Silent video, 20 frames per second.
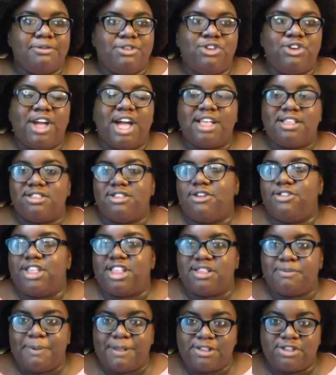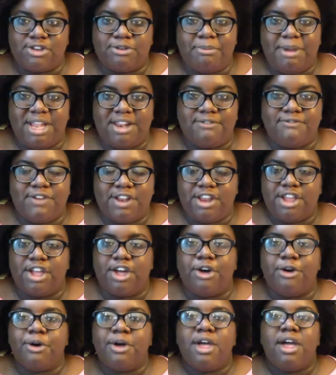You guys know that Spencer made a
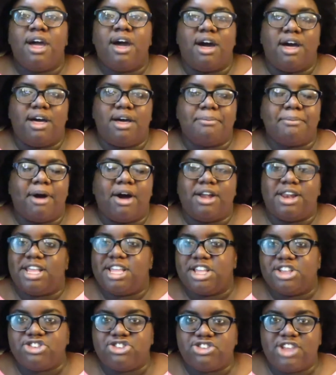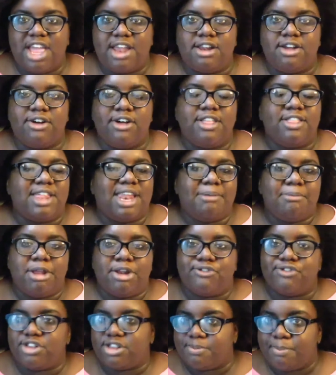video on his channel, and then I
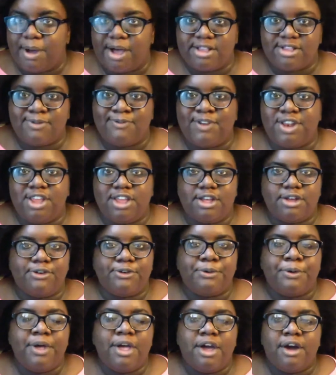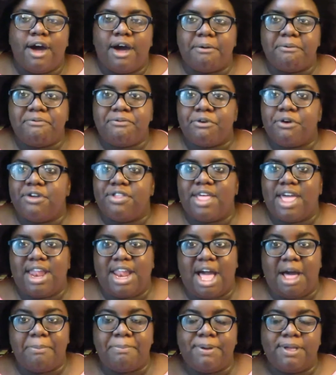made a response video for
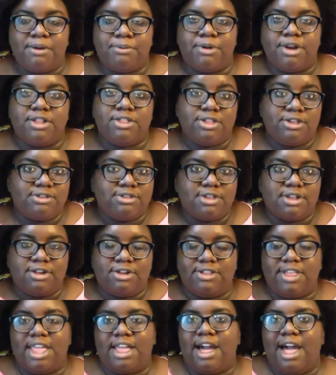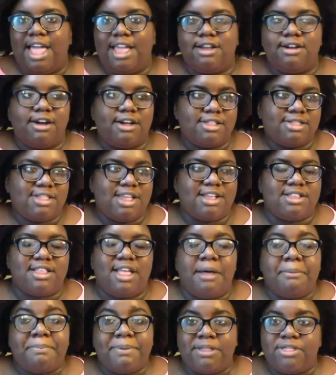that. I'll put one of those little like icon things
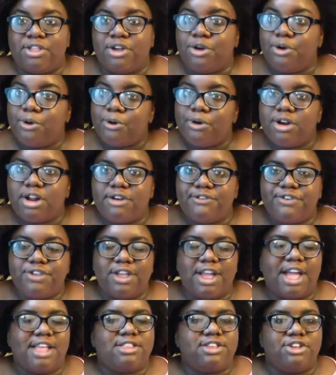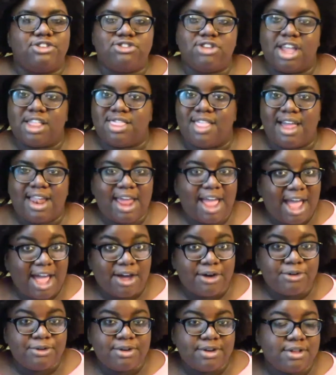up in the corner for you guys to go check that
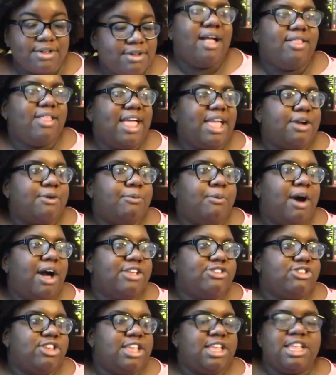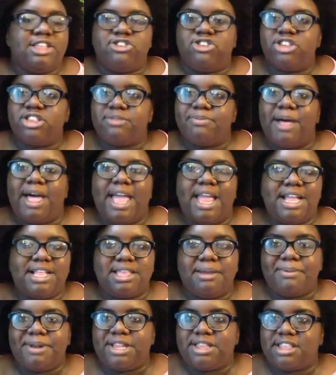out. I like watching just about any
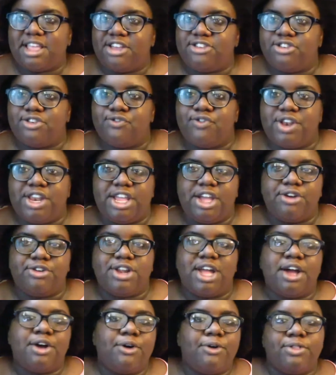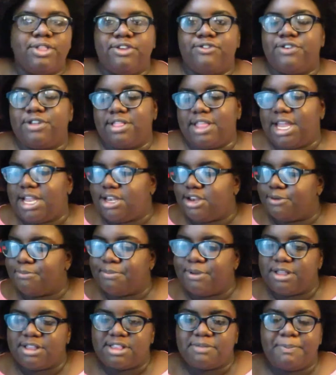type of discussion video, not only related to
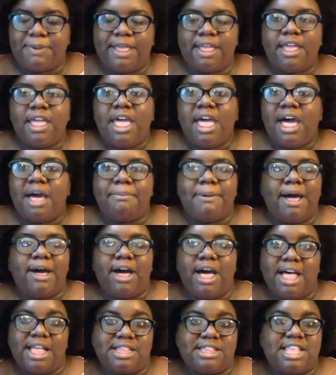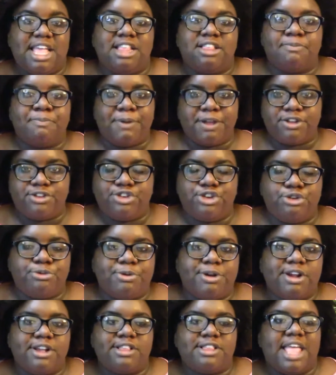books, but about us as
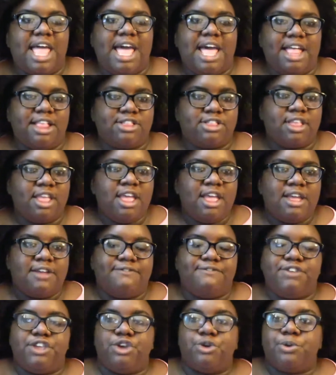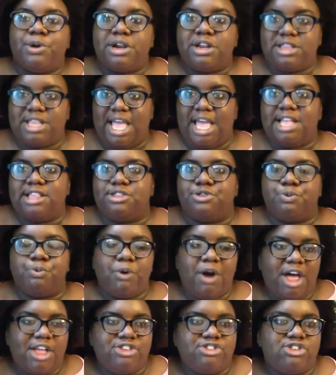booktubers, as viewers, as
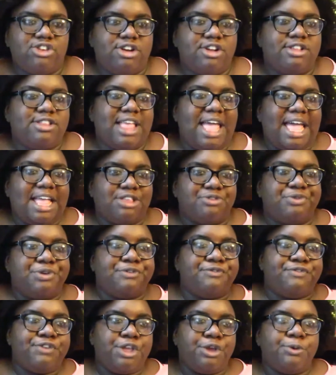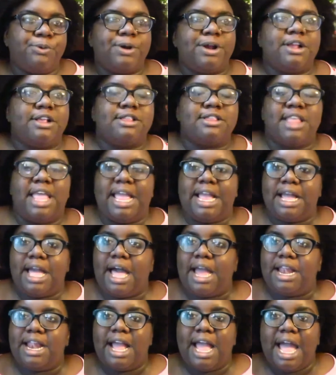watchers, as reviewers, and
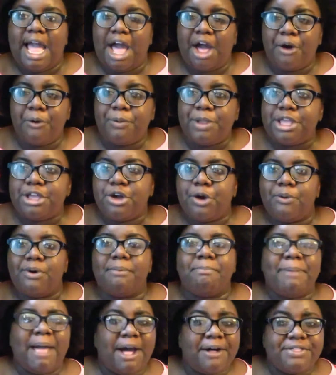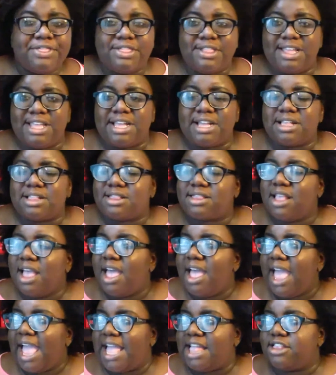kind of how we go about things.
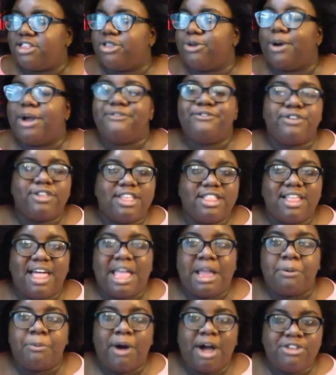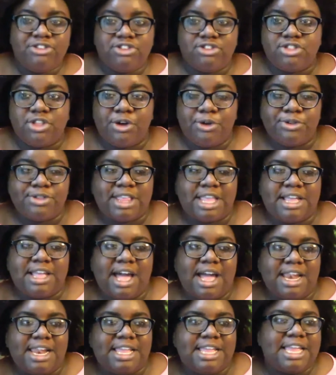And so I really like watching those and
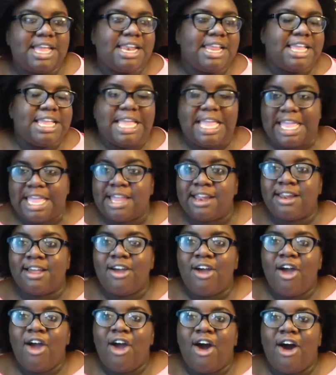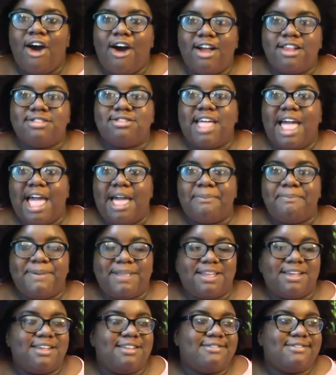kind of getting in on that,
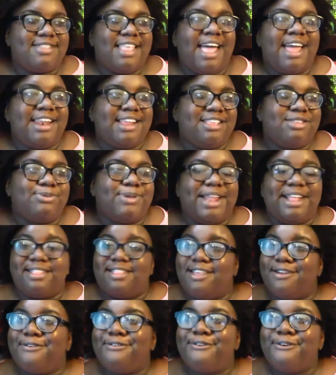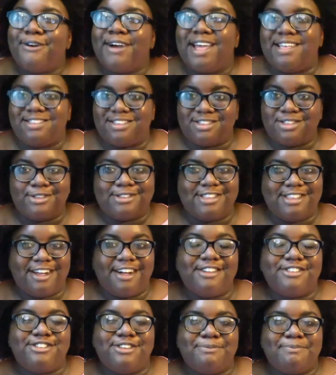because that is what I live for as a
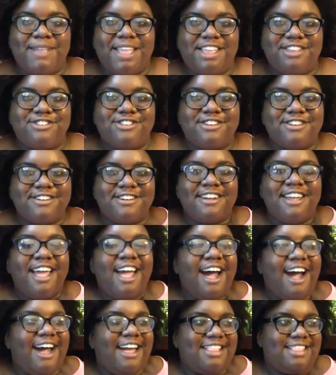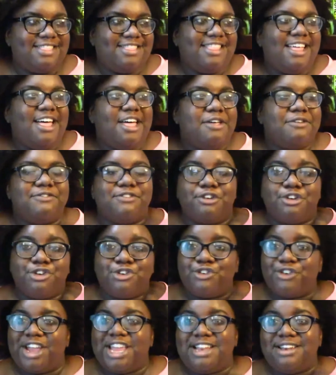sociology major. I love
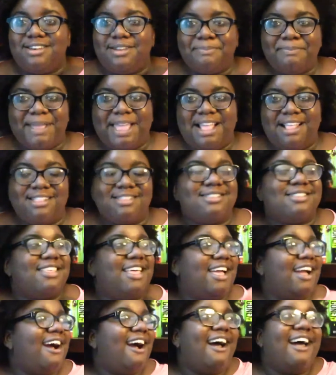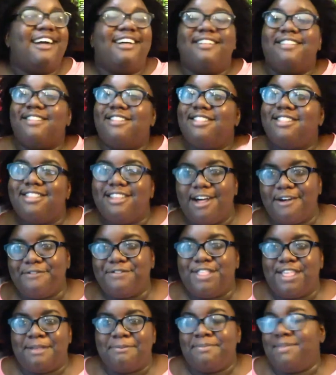great debates. Like, I
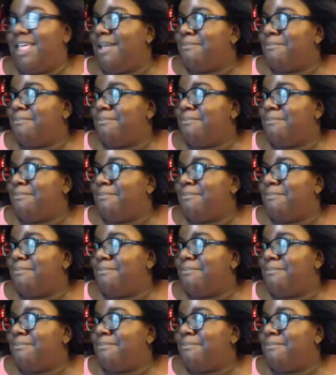love them.